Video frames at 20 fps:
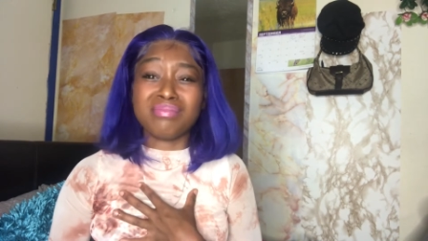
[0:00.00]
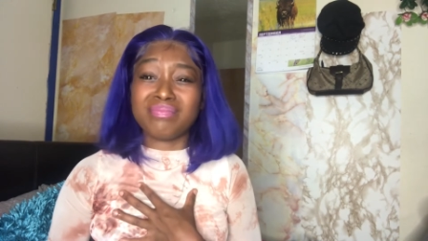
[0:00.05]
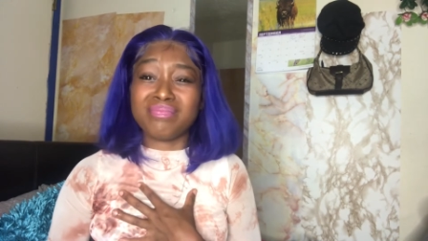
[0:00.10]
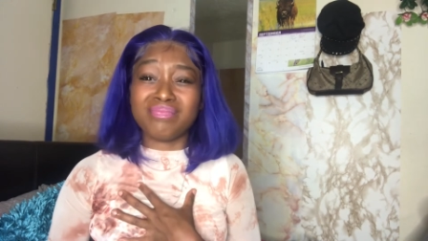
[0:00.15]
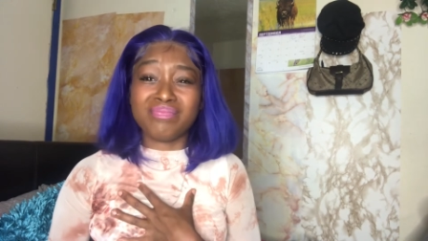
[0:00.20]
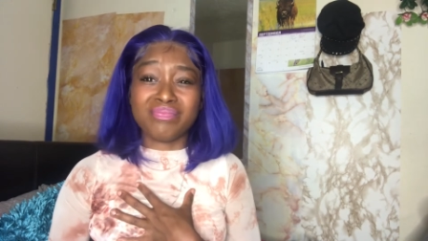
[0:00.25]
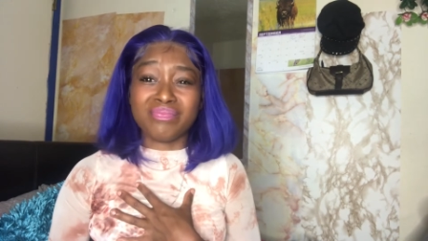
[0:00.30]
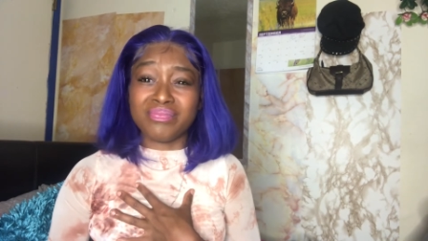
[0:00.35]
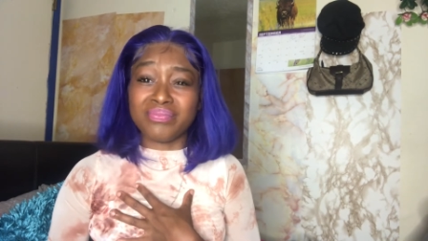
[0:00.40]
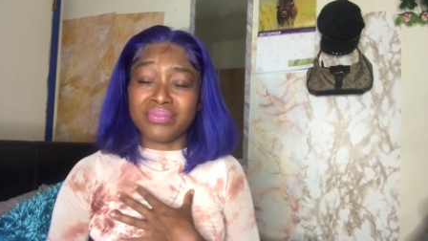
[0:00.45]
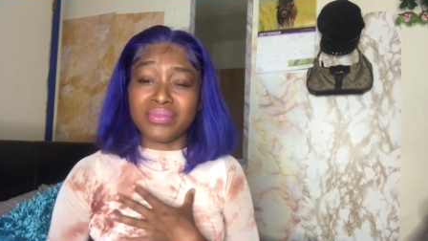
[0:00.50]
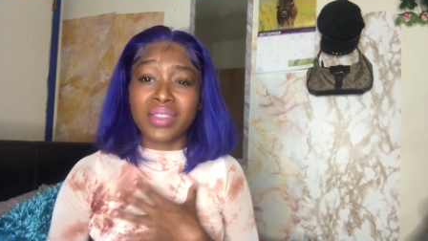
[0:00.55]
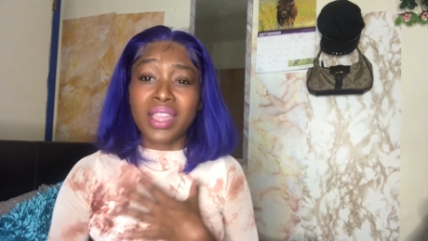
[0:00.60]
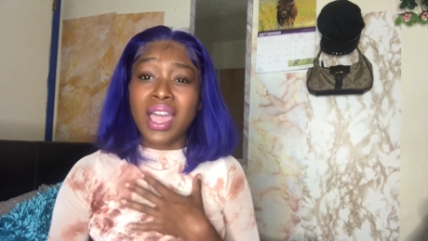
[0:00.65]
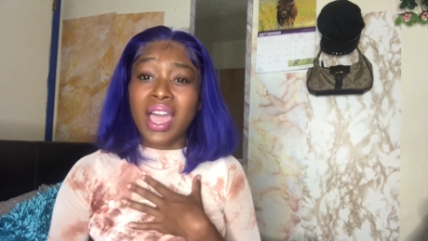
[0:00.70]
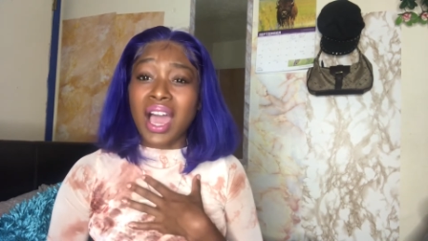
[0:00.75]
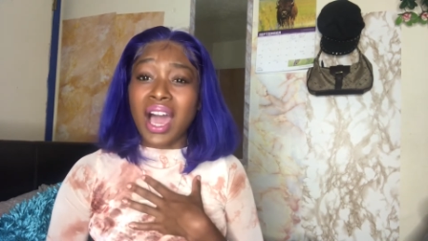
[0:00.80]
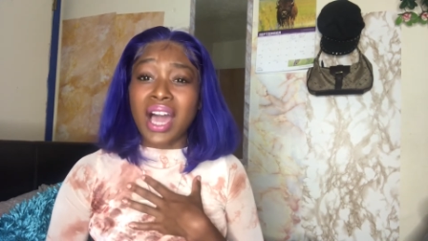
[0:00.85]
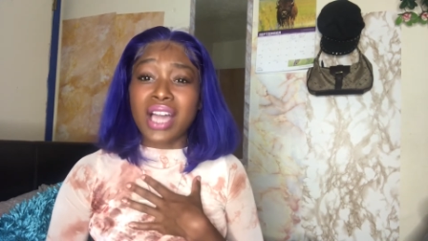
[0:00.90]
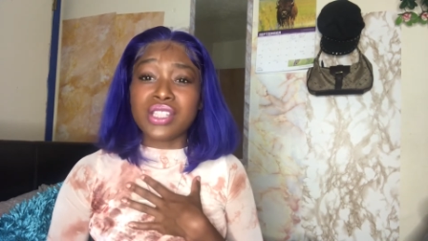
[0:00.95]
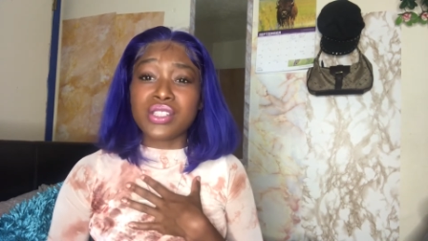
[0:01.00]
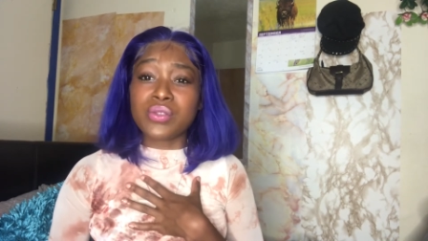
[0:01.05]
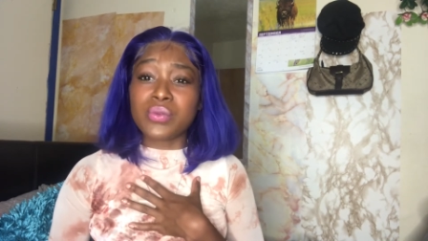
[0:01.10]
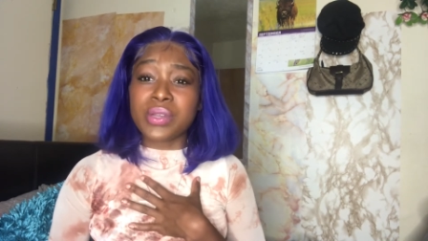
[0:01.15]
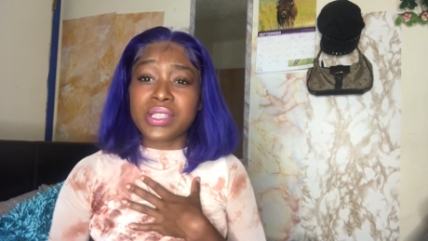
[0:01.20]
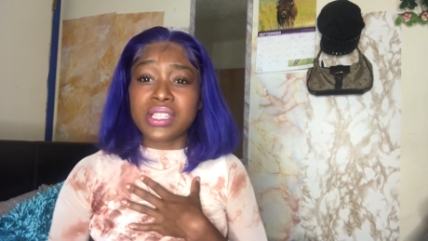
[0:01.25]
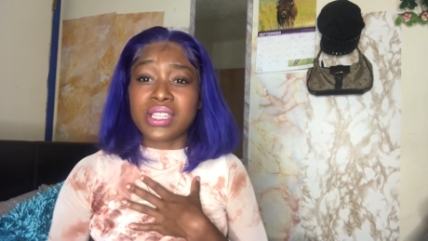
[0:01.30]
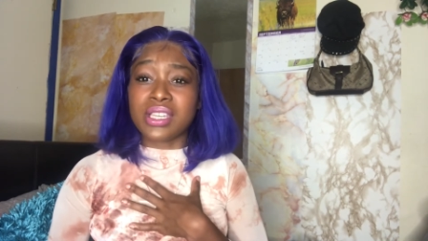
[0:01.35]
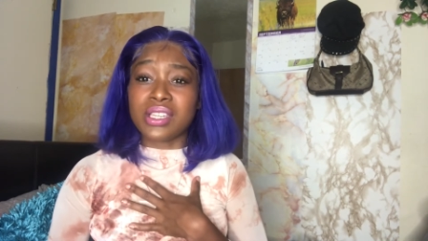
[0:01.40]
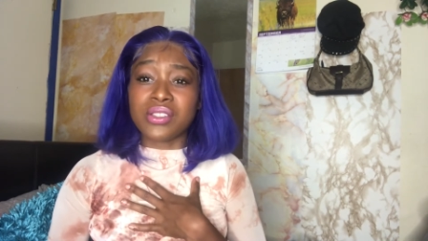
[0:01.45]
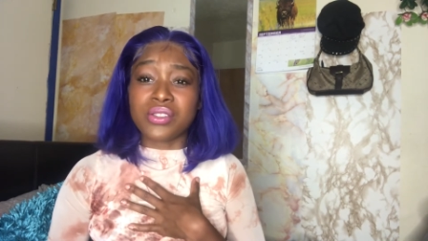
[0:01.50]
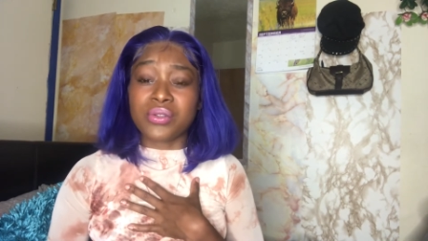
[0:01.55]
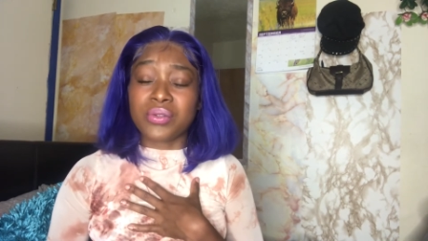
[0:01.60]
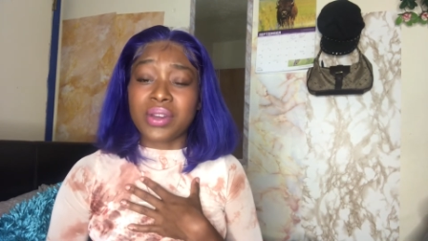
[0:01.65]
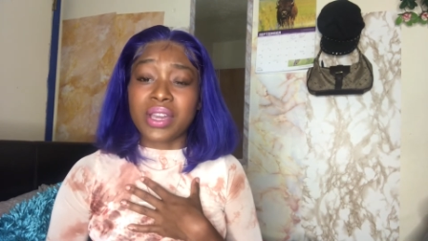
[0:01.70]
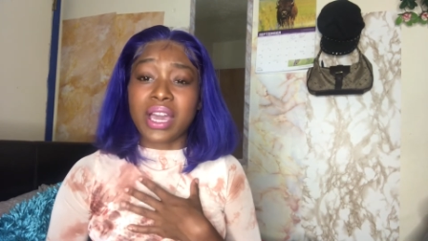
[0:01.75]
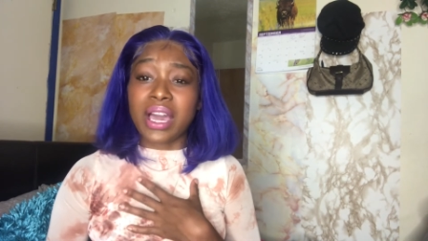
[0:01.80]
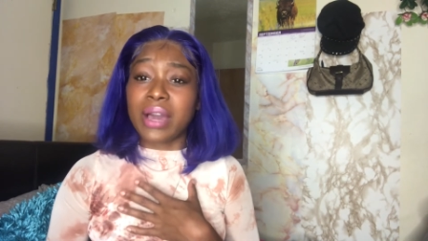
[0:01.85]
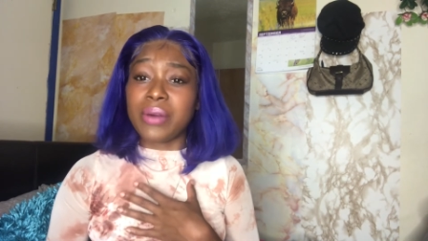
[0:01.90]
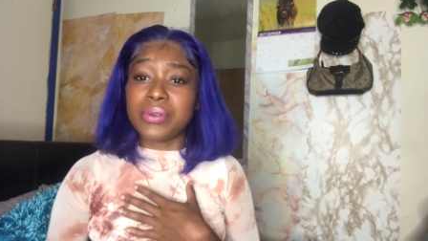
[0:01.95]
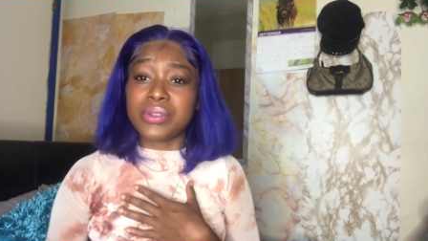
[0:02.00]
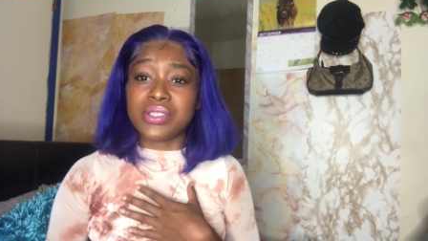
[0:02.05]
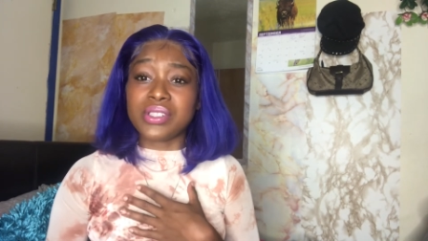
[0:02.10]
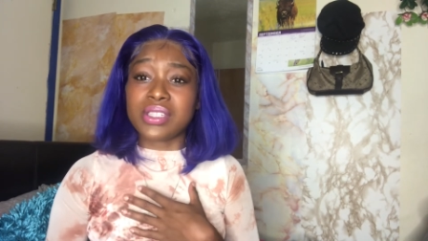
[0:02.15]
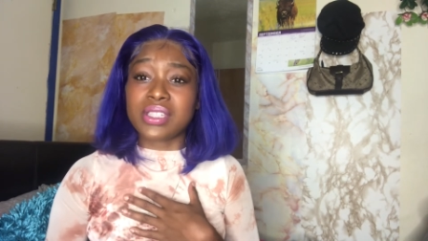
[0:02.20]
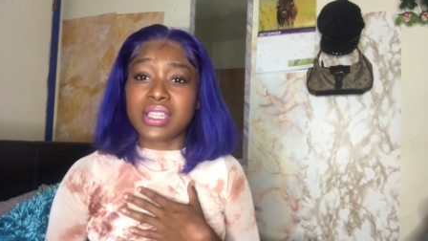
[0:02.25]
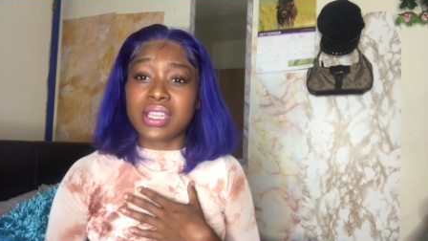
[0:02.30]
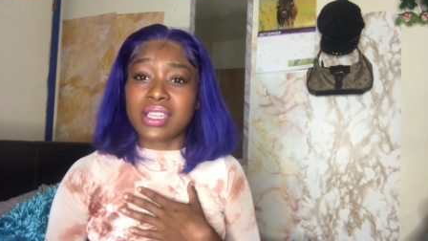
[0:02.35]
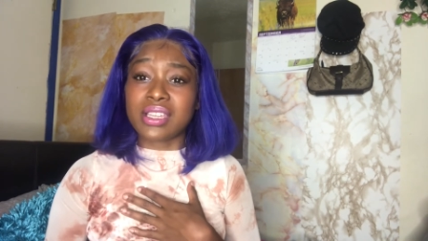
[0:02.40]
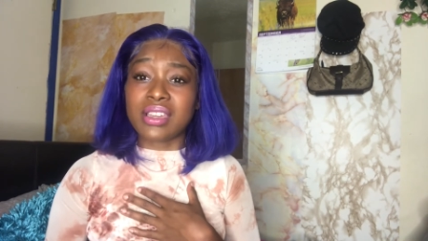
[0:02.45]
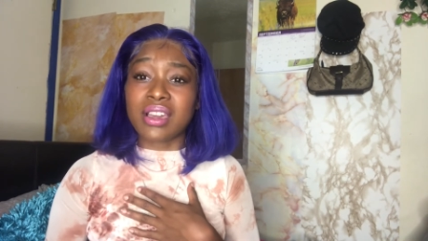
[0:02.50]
Mm-mm. I just wasn't into it. I was just like,